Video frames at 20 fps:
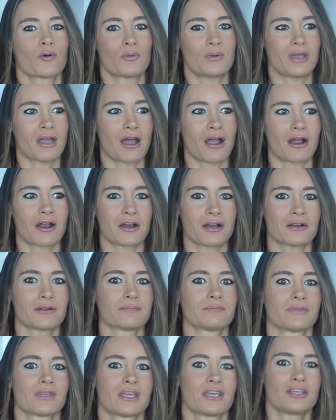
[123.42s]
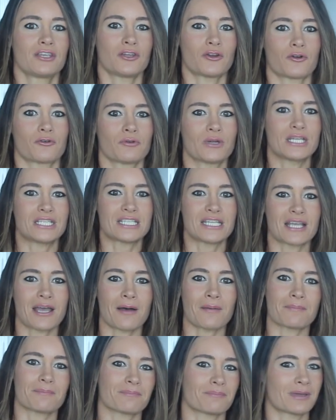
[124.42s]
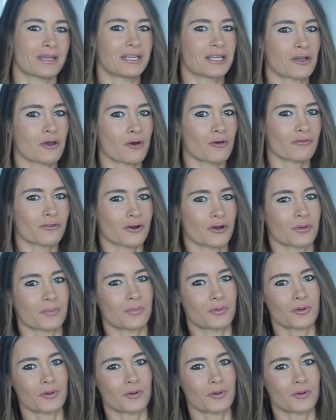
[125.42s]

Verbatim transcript: We are, you know, reaching up, bending over,